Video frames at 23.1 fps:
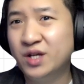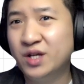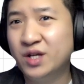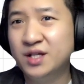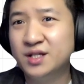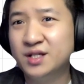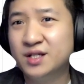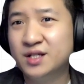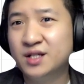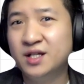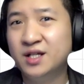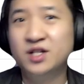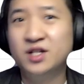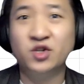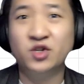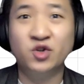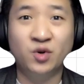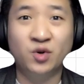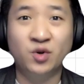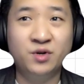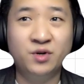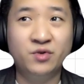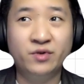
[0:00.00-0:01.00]
it in a
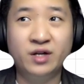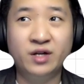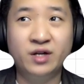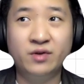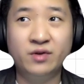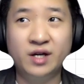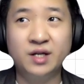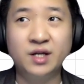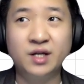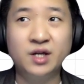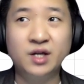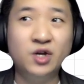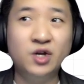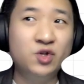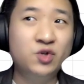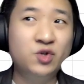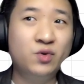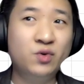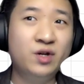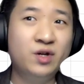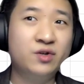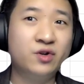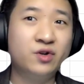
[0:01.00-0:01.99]
normal way, right? So
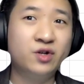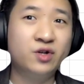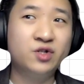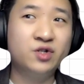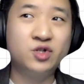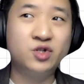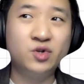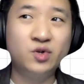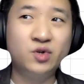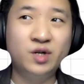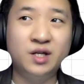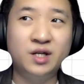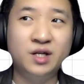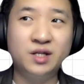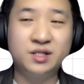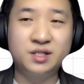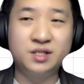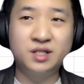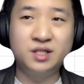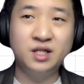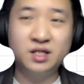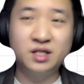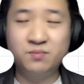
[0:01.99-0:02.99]
what you're going to do is
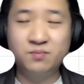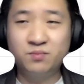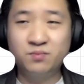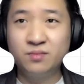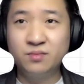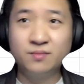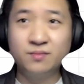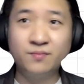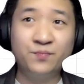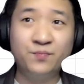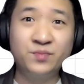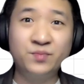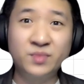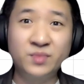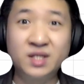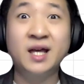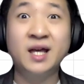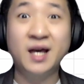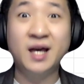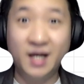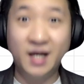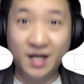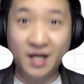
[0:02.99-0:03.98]
just
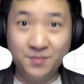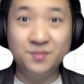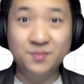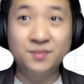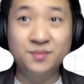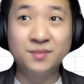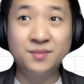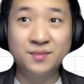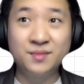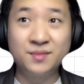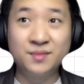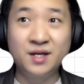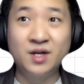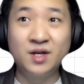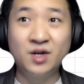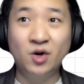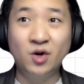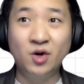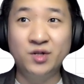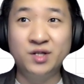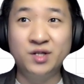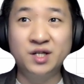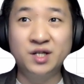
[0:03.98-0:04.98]
type
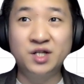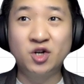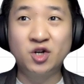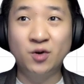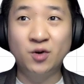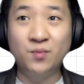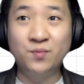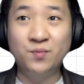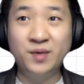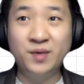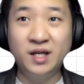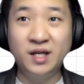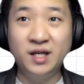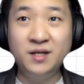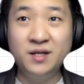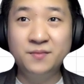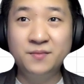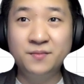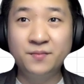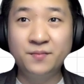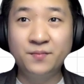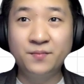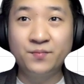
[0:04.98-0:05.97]
or just copy
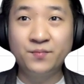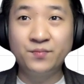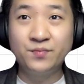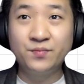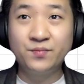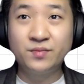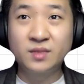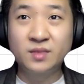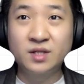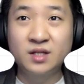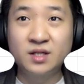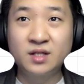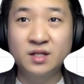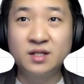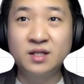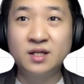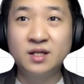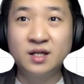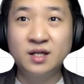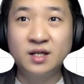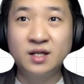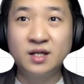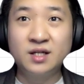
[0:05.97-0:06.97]

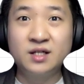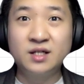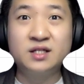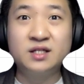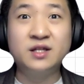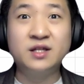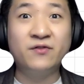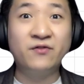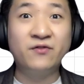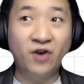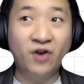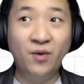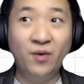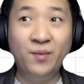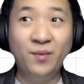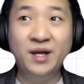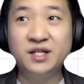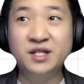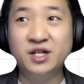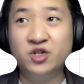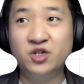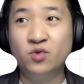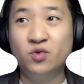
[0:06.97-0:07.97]
the format
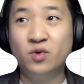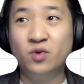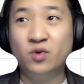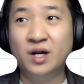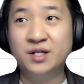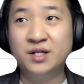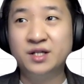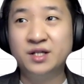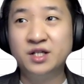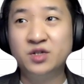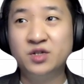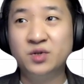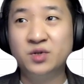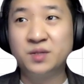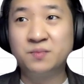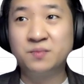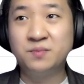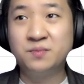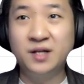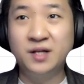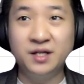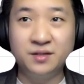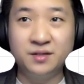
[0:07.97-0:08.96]
that you wanted to
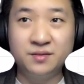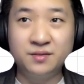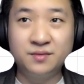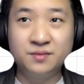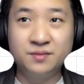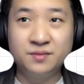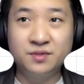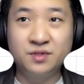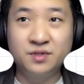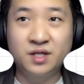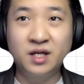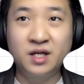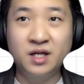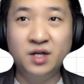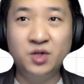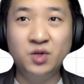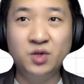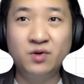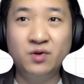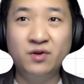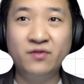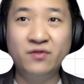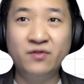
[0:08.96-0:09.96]
split. Okay,
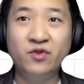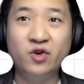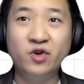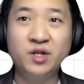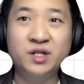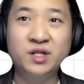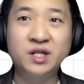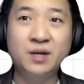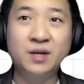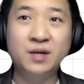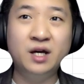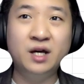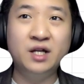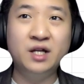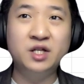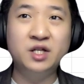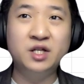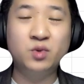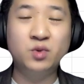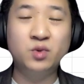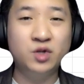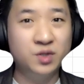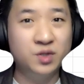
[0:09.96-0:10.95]
so for example, I
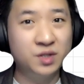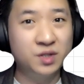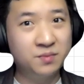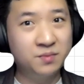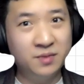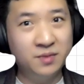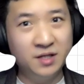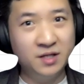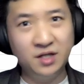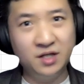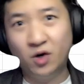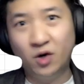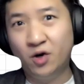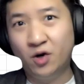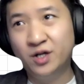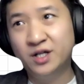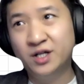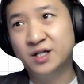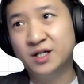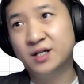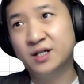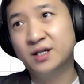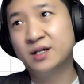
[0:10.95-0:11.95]
just want to split all
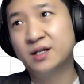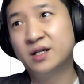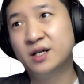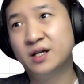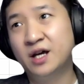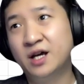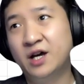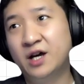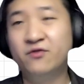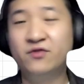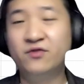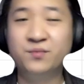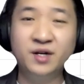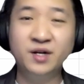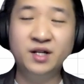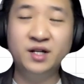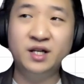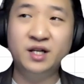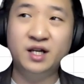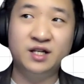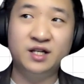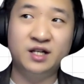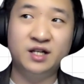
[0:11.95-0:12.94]
the alphabet
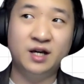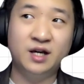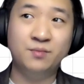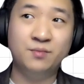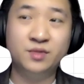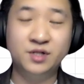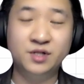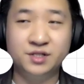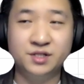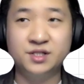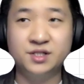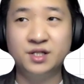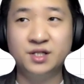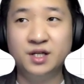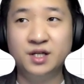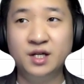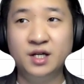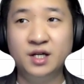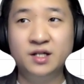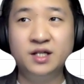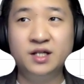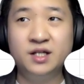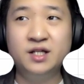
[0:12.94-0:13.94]
and numbers.
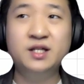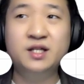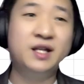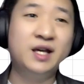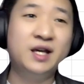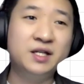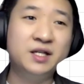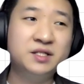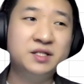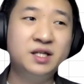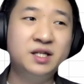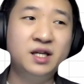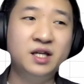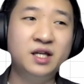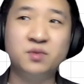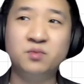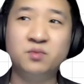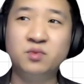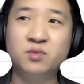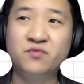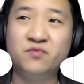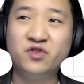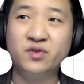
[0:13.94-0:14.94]
Then the next thing is
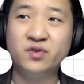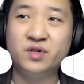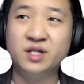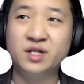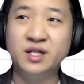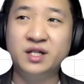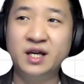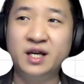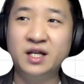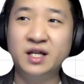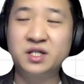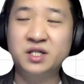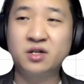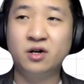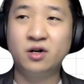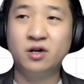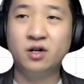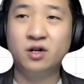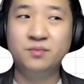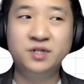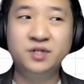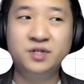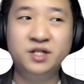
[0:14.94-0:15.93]
move to the next
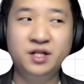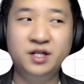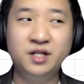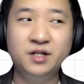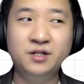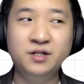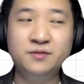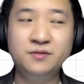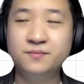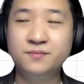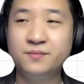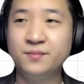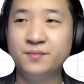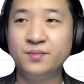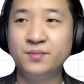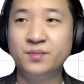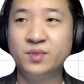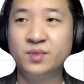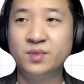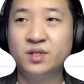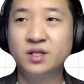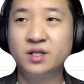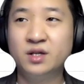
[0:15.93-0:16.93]
column here.
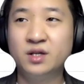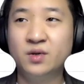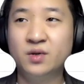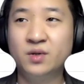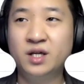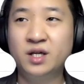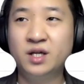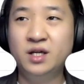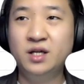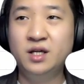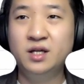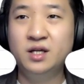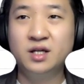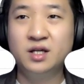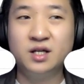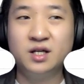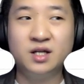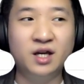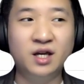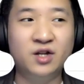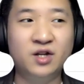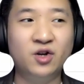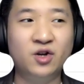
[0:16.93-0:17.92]
Okay,
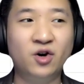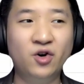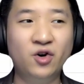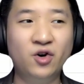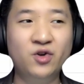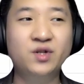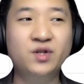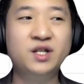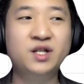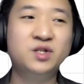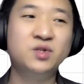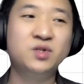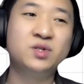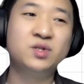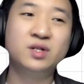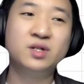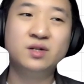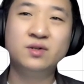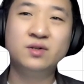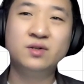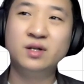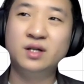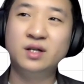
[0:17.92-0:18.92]
and all you need to
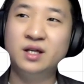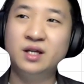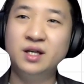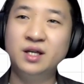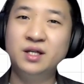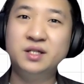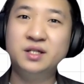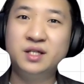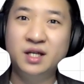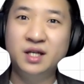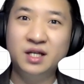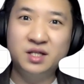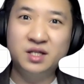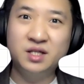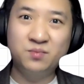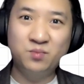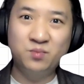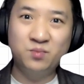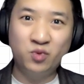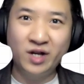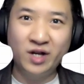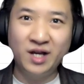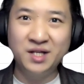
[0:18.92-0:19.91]
do is just
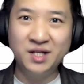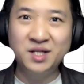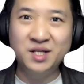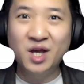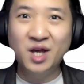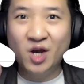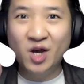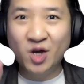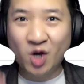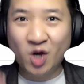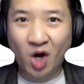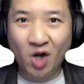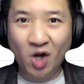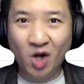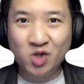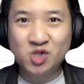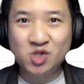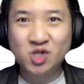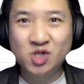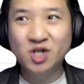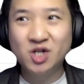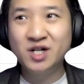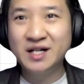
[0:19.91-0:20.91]
press
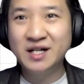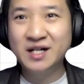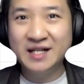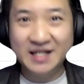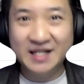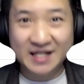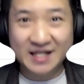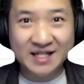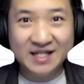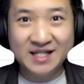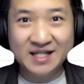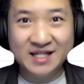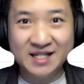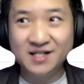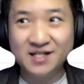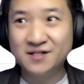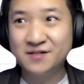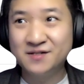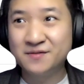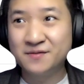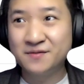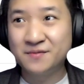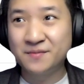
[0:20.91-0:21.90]
Ctrl E.
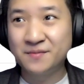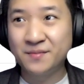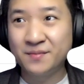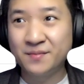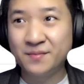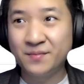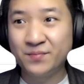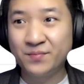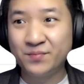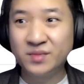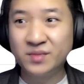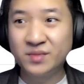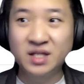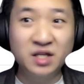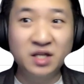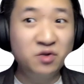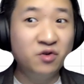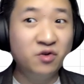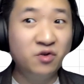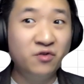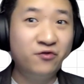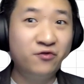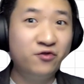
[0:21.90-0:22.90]

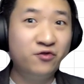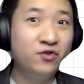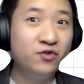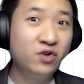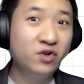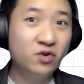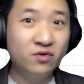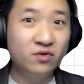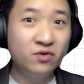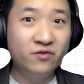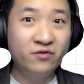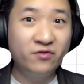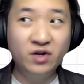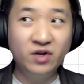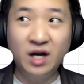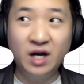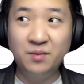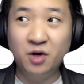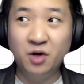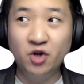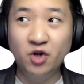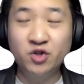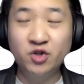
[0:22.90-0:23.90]
It will fill
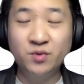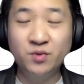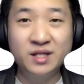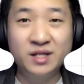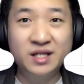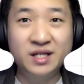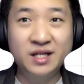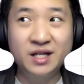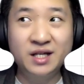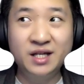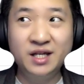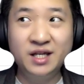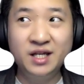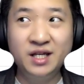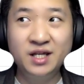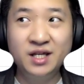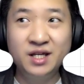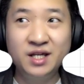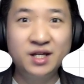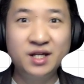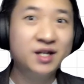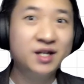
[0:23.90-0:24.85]
up automatically